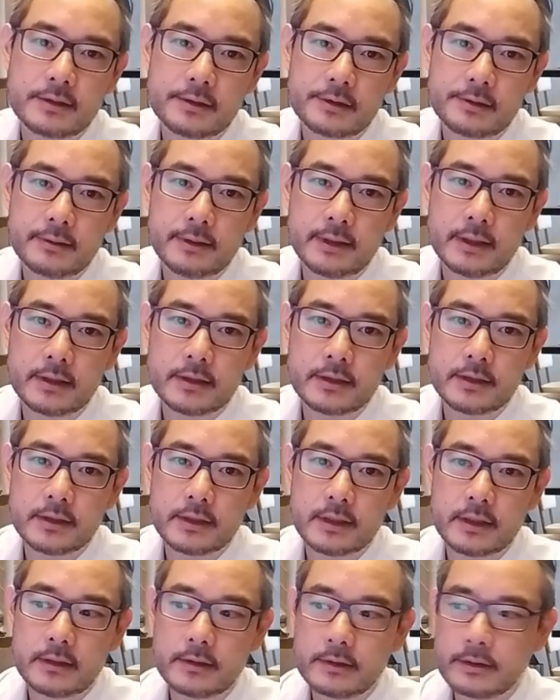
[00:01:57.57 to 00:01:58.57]

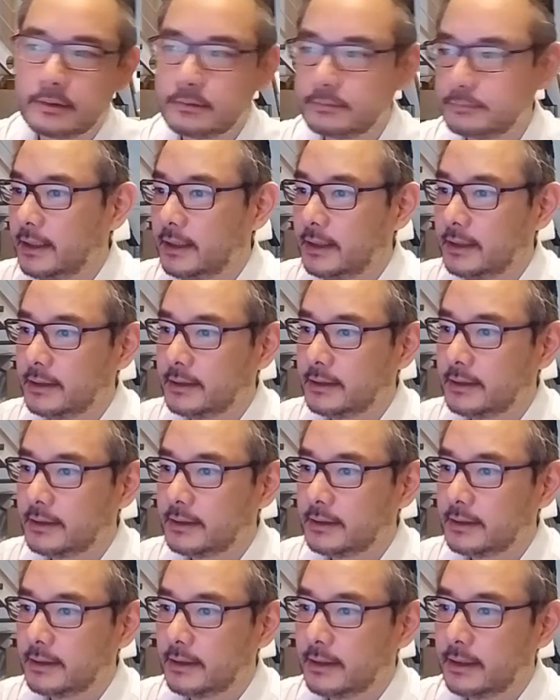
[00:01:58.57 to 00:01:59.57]
circularity error
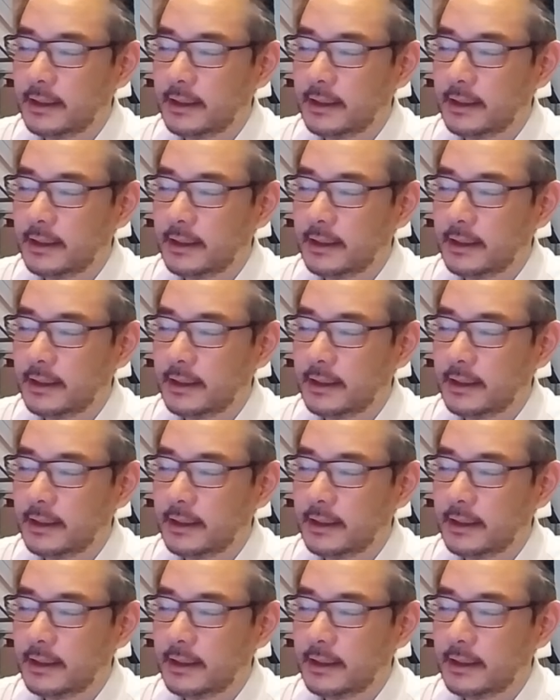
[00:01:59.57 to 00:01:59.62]
in